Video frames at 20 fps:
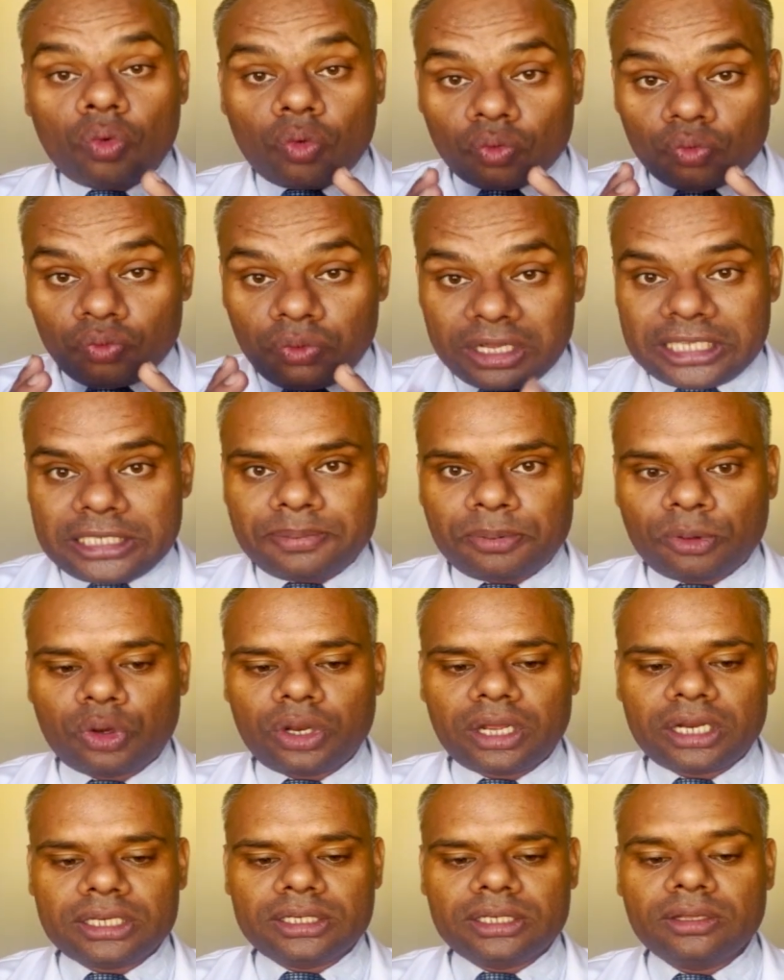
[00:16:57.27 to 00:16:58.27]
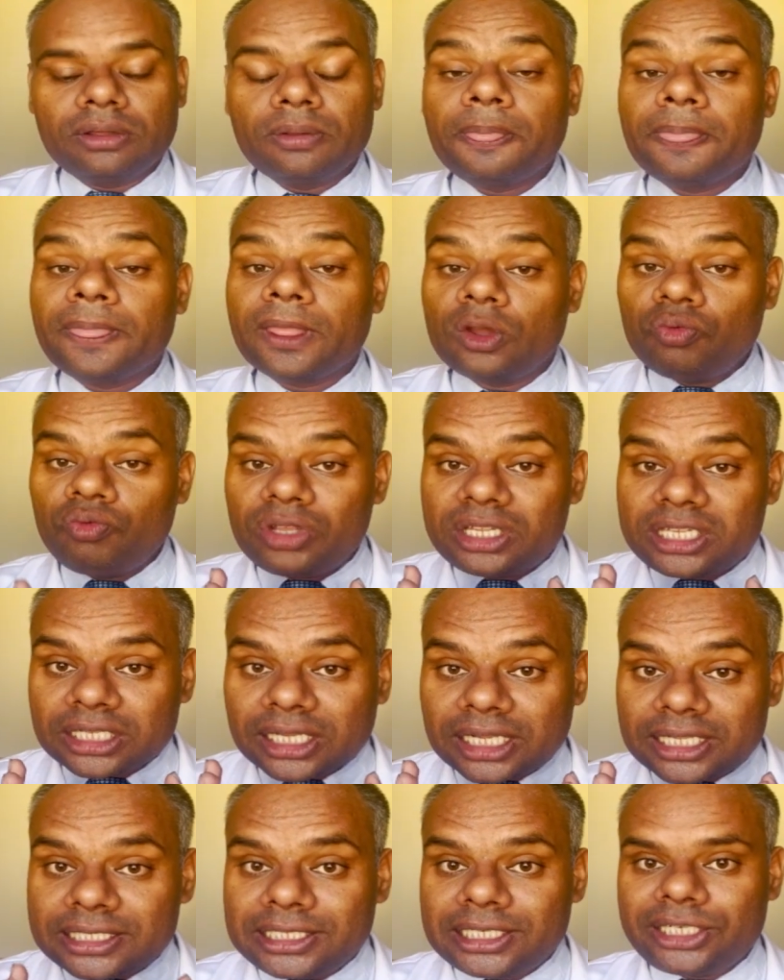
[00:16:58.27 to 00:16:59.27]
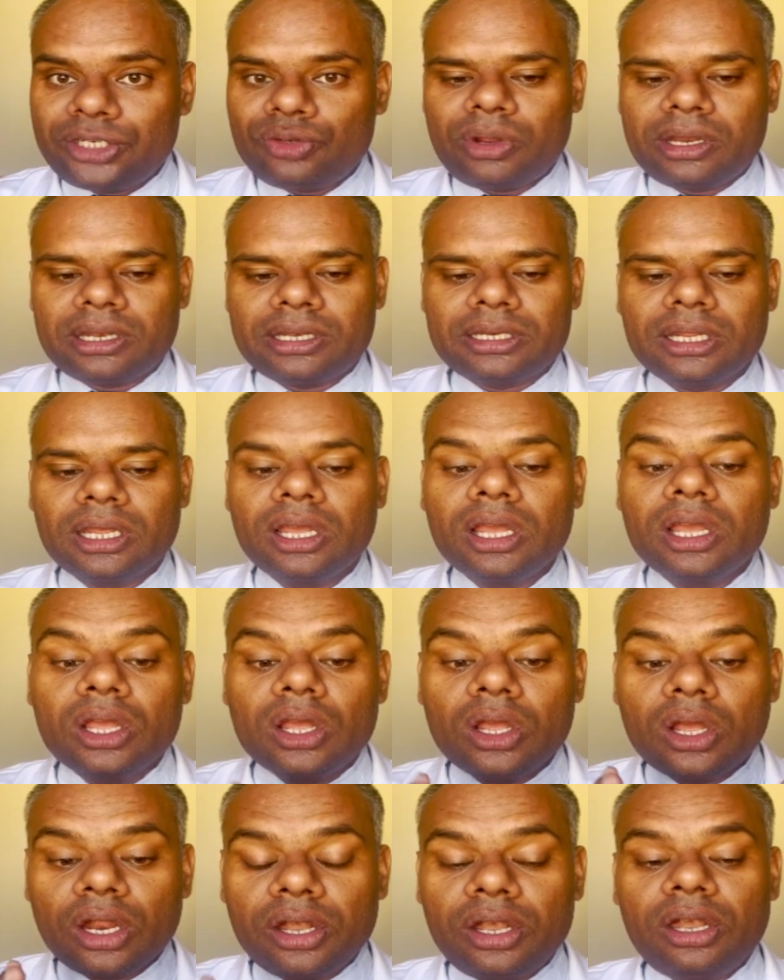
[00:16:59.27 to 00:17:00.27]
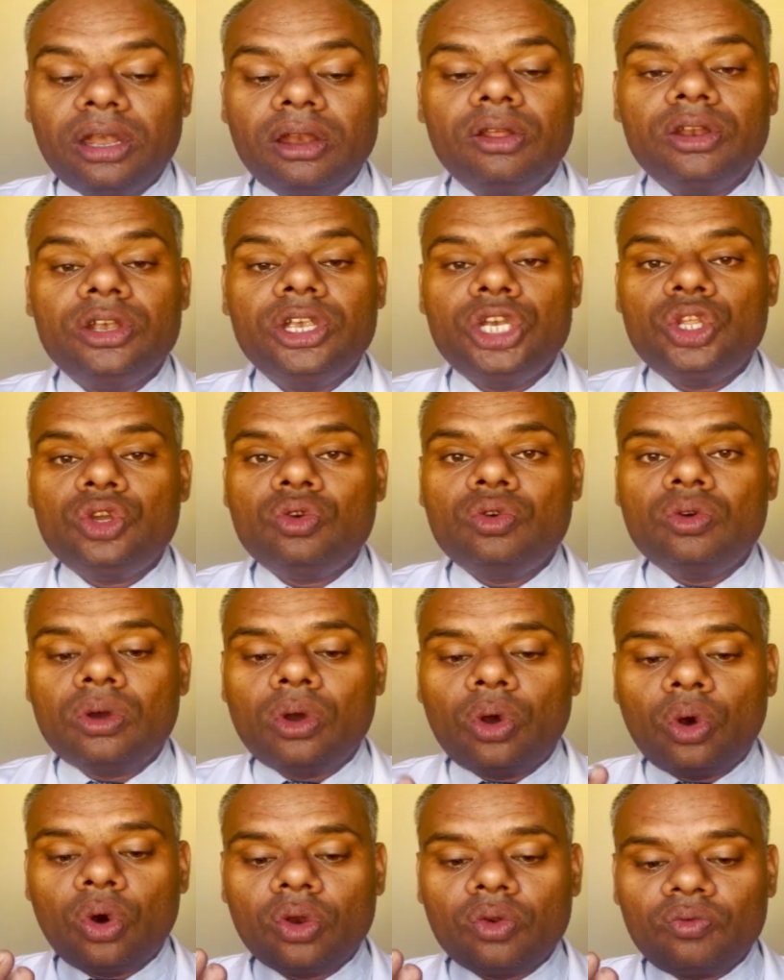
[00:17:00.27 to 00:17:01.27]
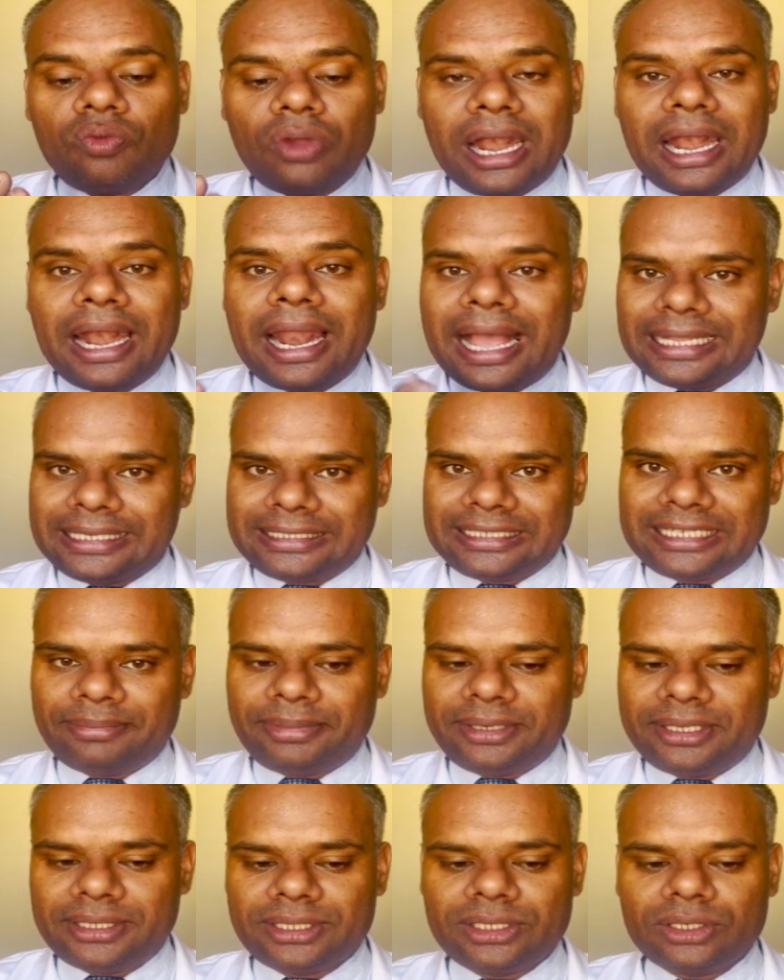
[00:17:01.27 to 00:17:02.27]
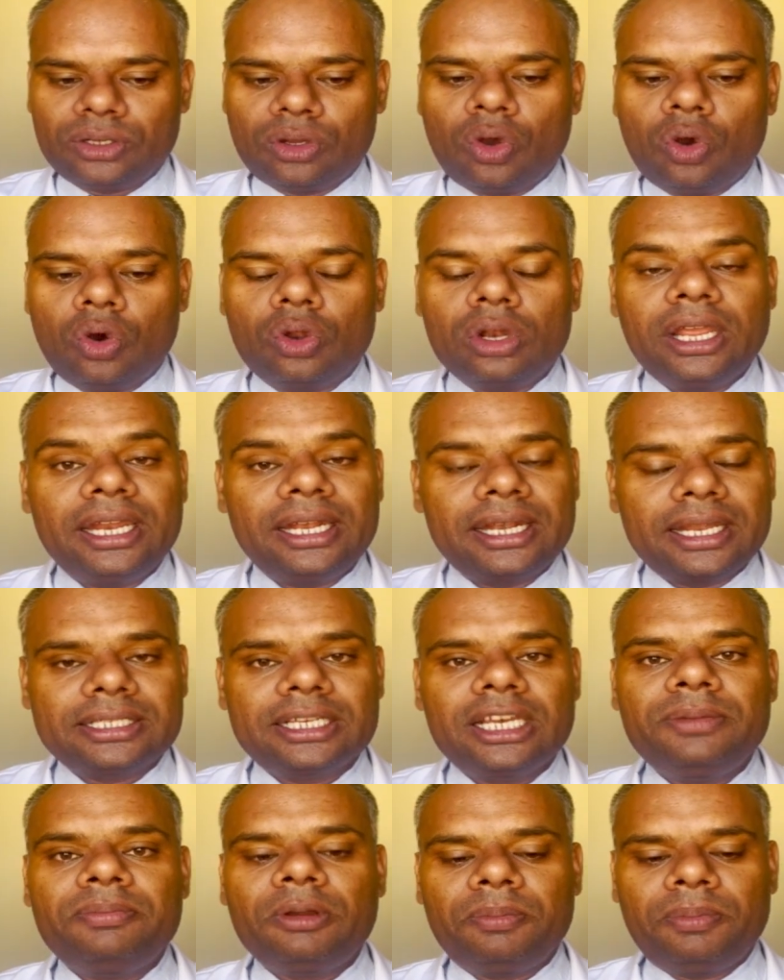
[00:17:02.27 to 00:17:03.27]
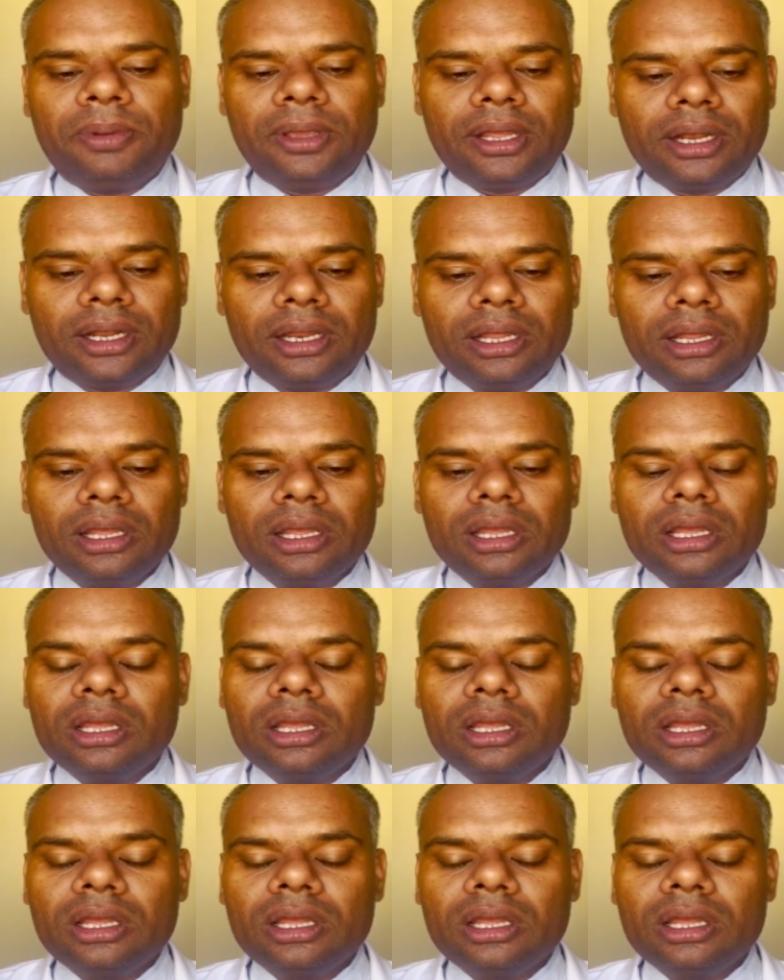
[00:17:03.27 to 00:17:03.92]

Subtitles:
which product, which constituent, new or well established or industrially prepared,